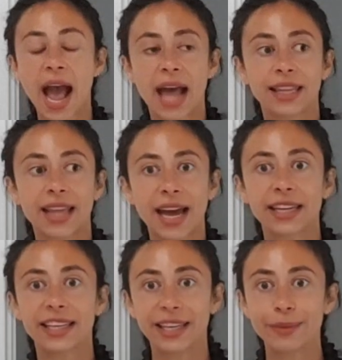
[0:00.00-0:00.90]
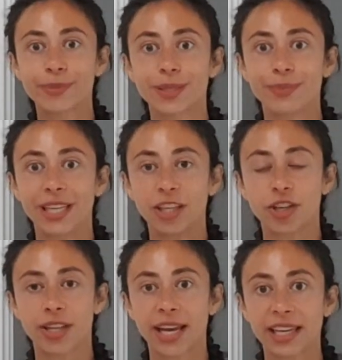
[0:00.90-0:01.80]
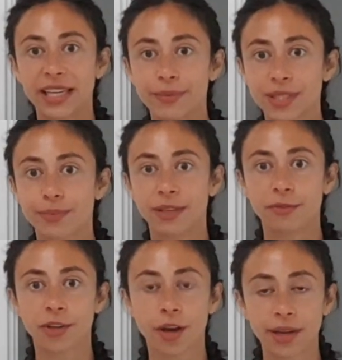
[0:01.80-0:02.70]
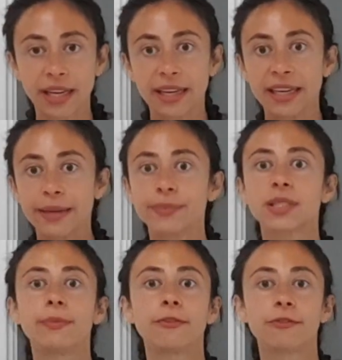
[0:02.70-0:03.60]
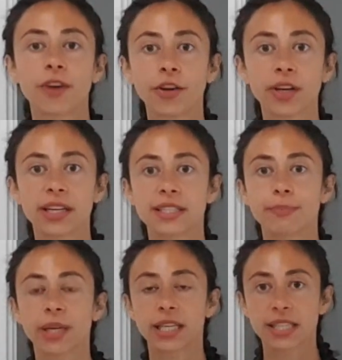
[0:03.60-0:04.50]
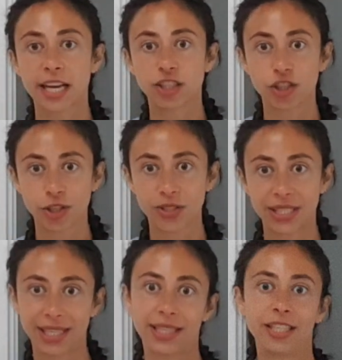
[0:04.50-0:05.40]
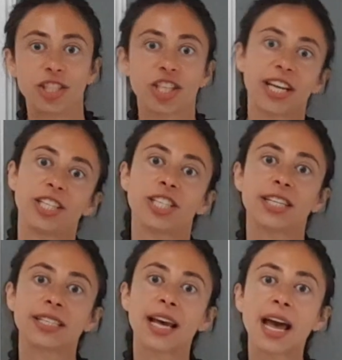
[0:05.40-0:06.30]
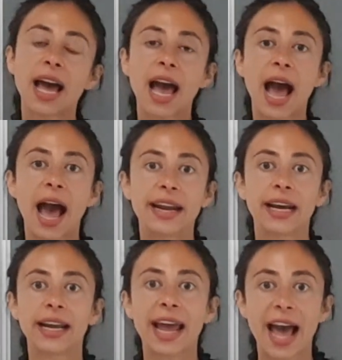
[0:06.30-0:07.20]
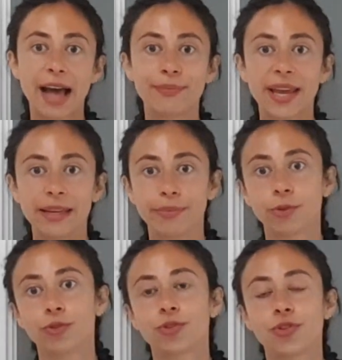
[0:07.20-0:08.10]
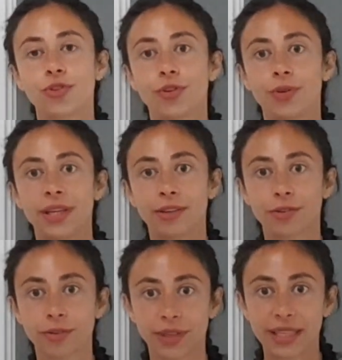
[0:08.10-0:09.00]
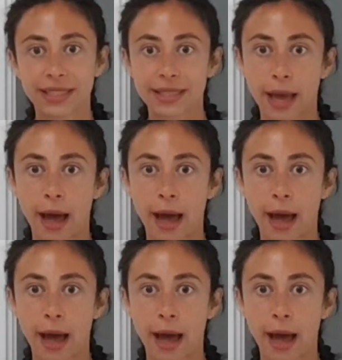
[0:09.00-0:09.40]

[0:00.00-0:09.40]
And that keeps me, going. It keeps me focused because I do see these changes, and I am able to increase